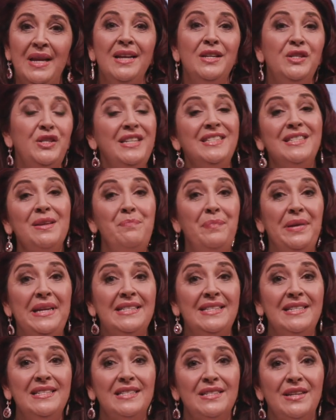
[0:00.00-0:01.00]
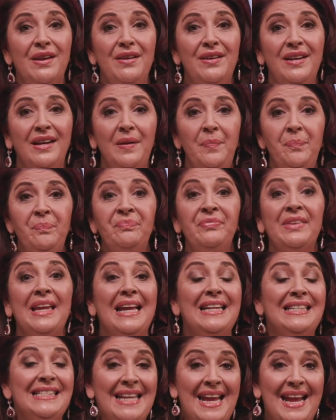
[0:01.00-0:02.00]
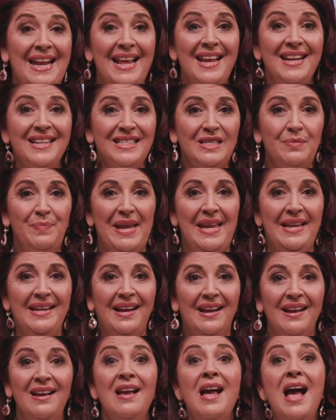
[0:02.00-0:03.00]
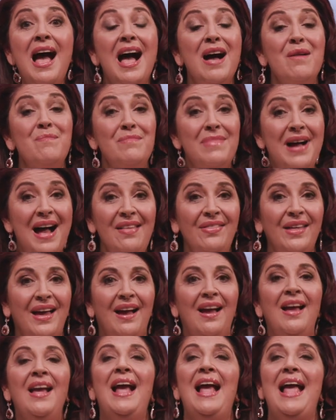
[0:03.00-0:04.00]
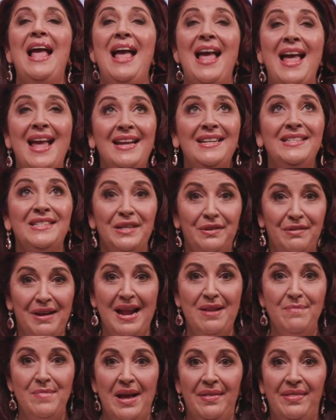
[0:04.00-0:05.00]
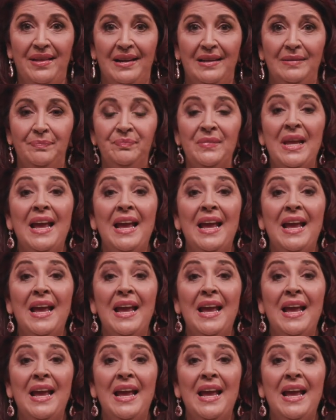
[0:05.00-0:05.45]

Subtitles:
She's a business owner, a TEDx speaker, a mother and a grandmother,